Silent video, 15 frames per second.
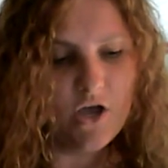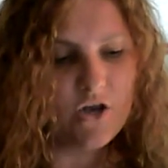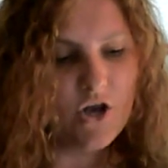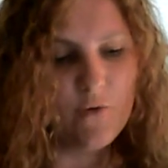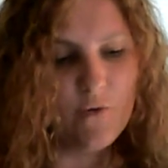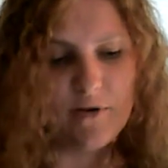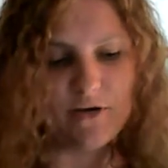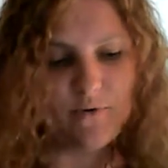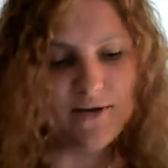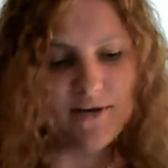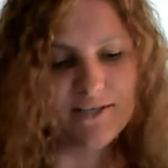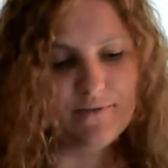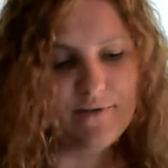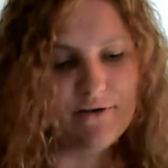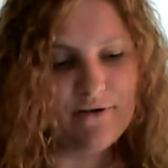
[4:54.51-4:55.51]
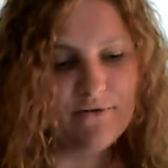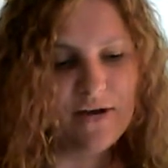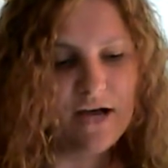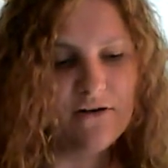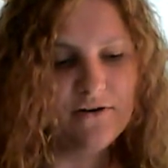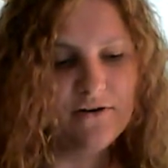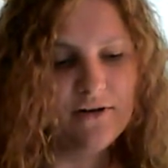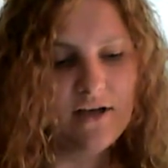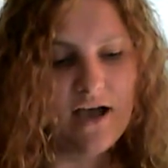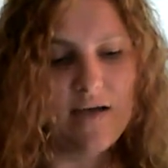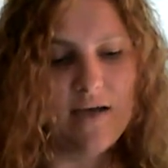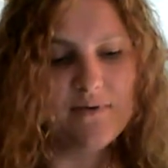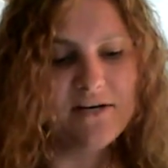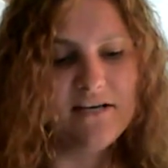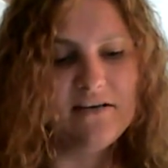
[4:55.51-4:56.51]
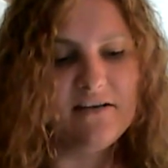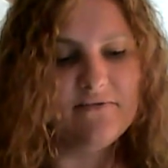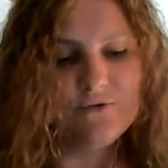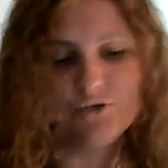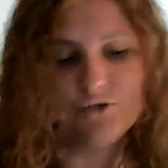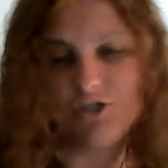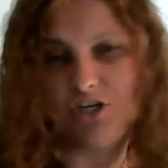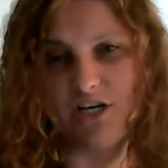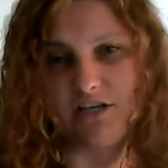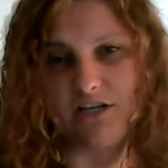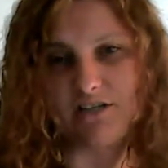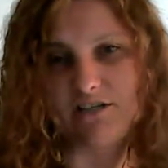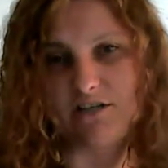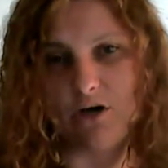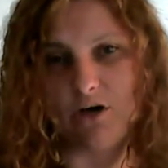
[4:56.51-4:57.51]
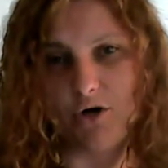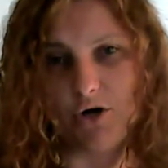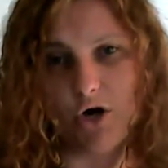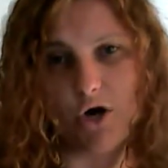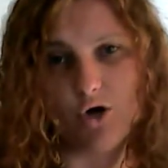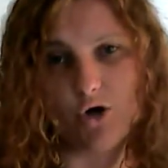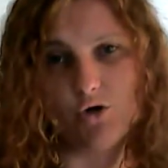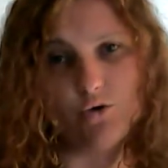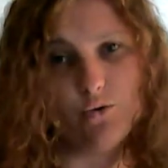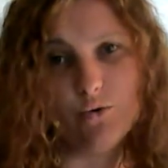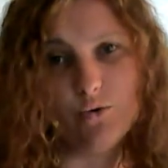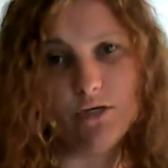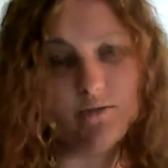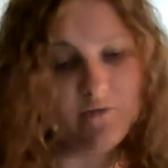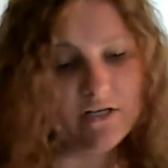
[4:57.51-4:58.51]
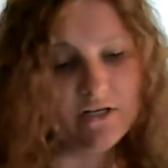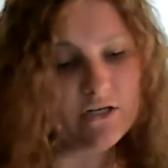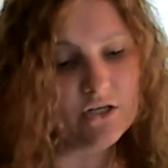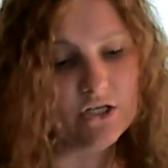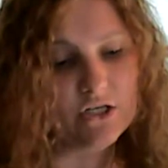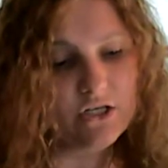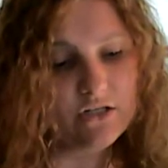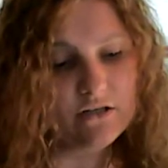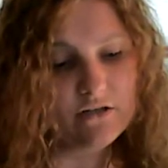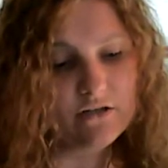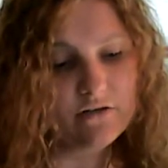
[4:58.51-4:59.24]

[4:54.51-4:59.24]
Nobody wants me around. I'm an evil jinx on all who would be good.